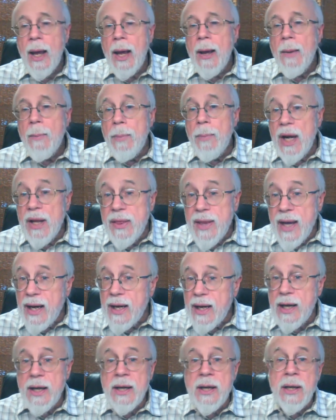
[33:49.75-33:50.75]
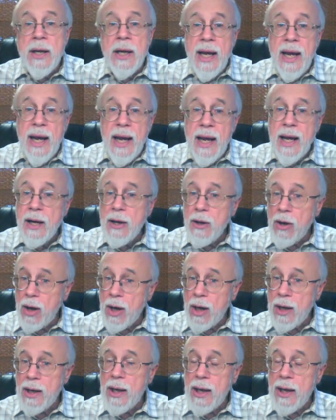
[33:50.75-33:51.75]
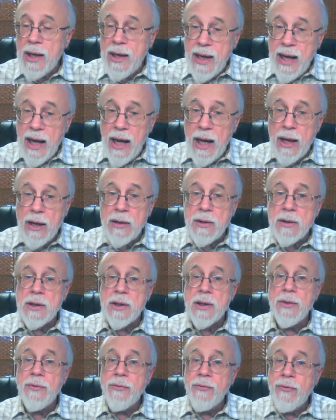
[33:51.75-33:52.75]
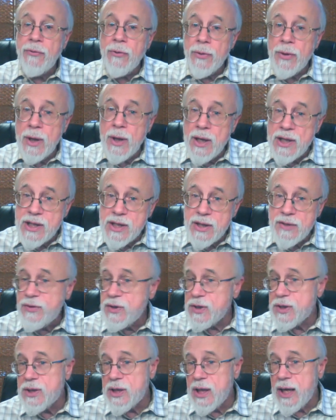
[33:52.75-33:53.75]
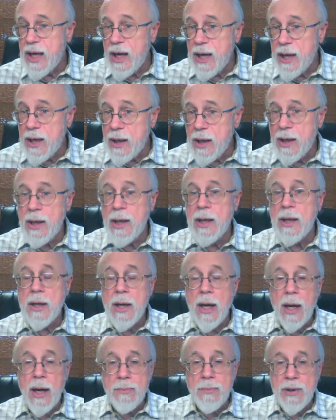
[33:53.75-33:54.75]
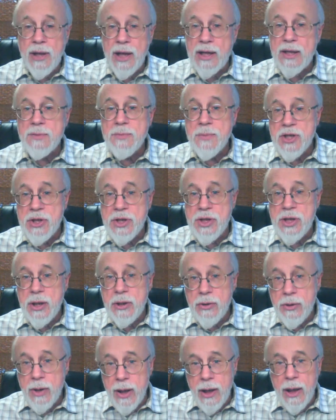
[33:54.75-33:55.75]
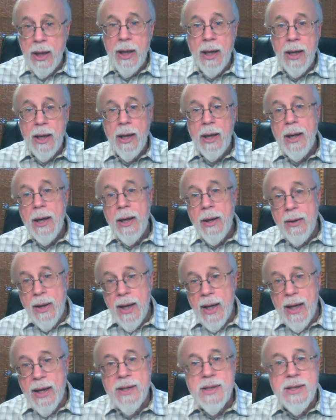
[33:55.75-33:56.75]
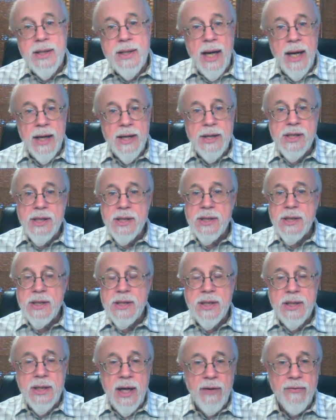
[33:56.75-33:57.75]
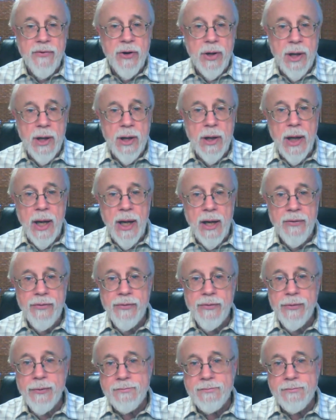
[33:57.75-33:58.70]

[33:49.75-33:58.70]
but that it cannot account for the sophisticated and complex machinery that science has discovered in life.